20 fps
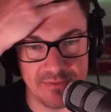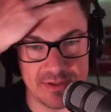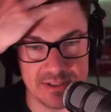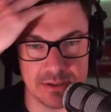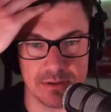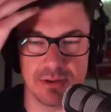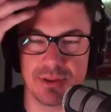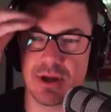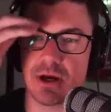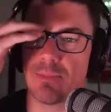be a
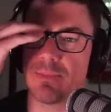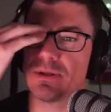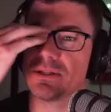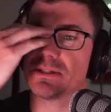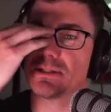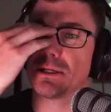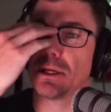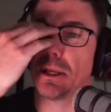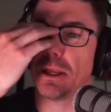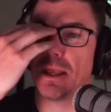physical
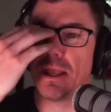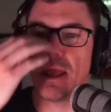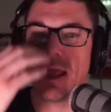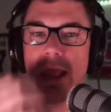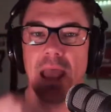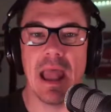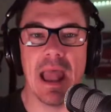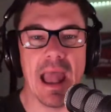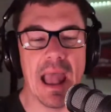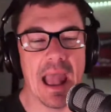therapist.
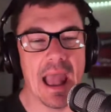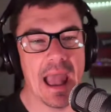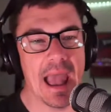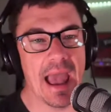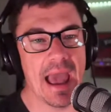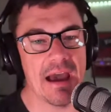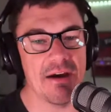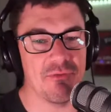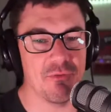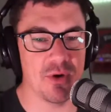
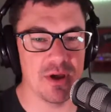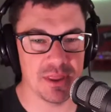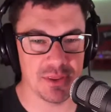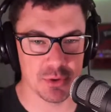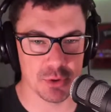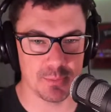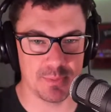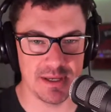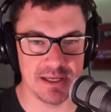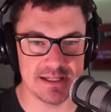Halfway
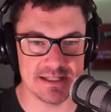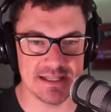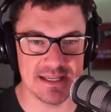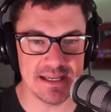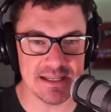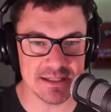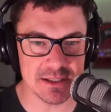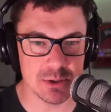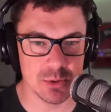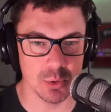through
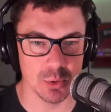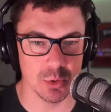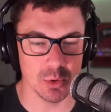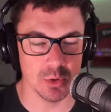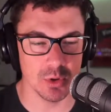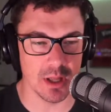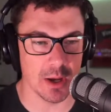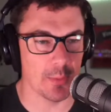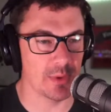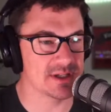PT
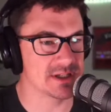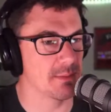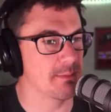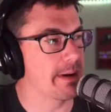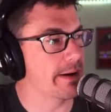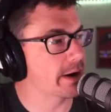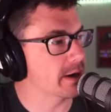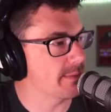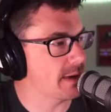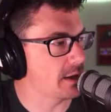school, I went to
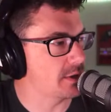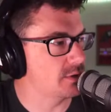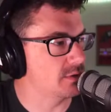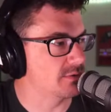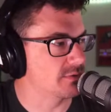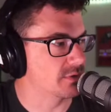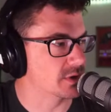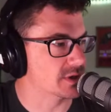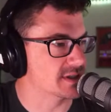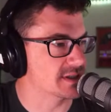Marymount
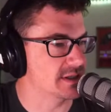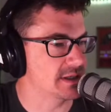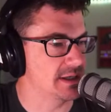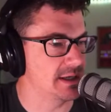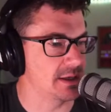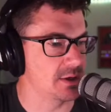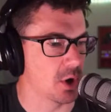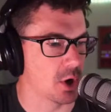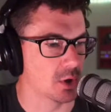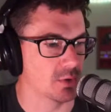
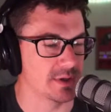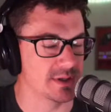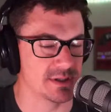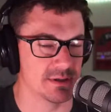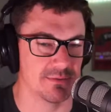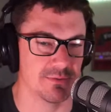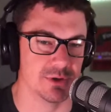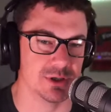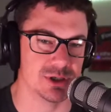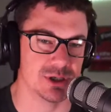University in
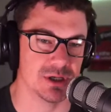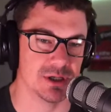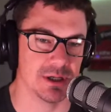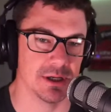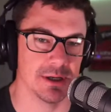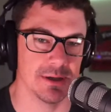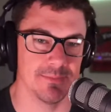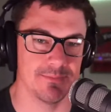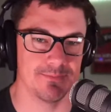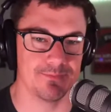Arlington,
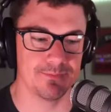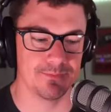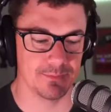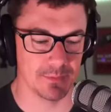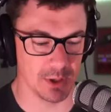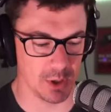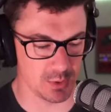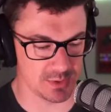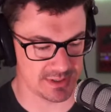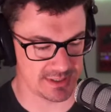Virginia.
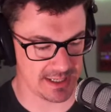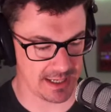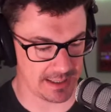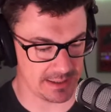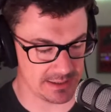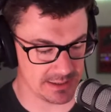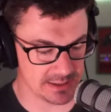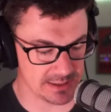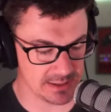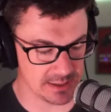Go
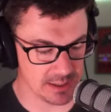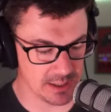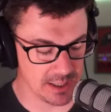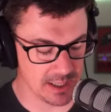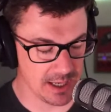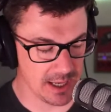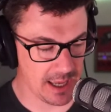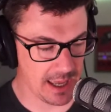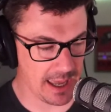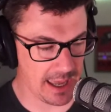Saints.
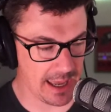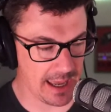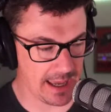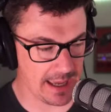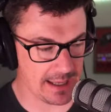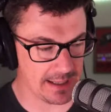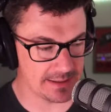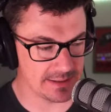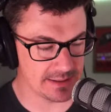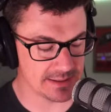
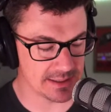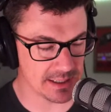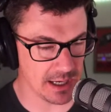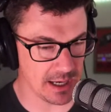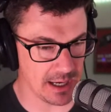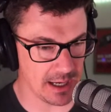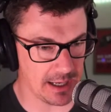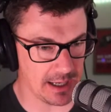And